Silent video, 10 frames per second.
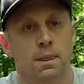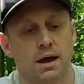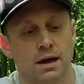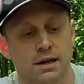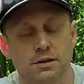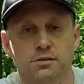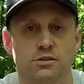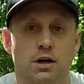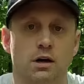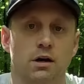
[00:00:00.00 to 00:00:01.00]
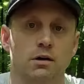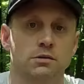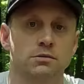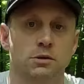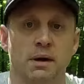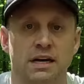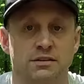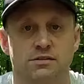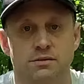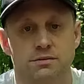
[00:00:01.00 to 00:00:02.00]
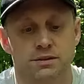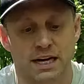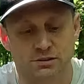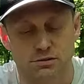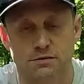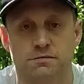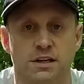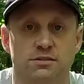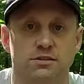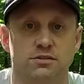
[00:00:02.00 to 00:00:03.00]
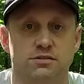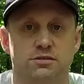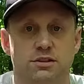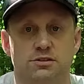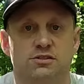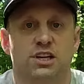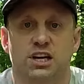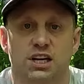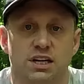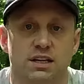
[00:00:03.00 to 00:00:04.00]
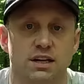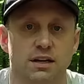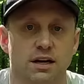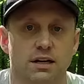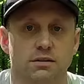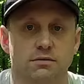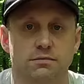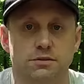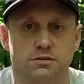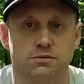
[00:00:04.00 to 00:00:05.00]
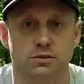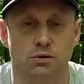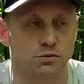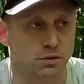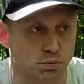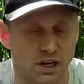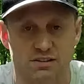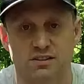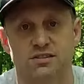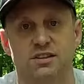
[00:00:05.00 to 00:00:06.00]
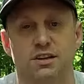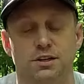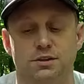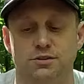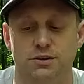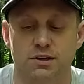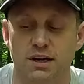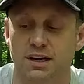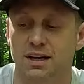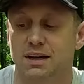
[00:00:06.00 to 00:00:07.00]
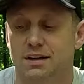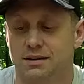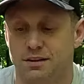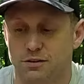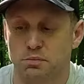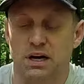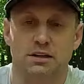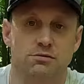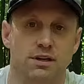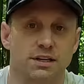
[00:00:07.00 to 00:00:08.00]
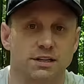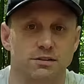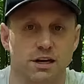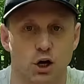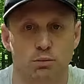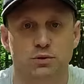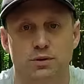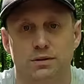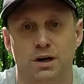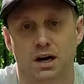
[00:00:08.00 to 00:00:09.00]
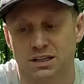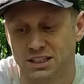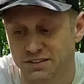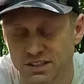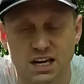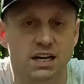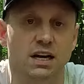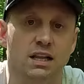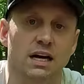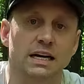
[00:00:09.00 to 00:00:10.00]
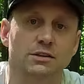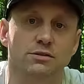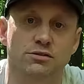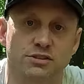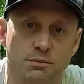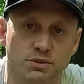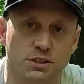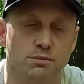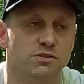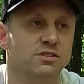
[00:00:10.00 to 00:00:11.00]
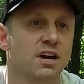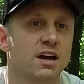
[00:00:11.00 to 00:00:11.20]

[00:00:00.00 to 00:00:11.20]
And then you saw how your body's natural defenses, they just kick in and they kind of just go through the process that they need to. These products right here help to alleviate a lot of those symptoms.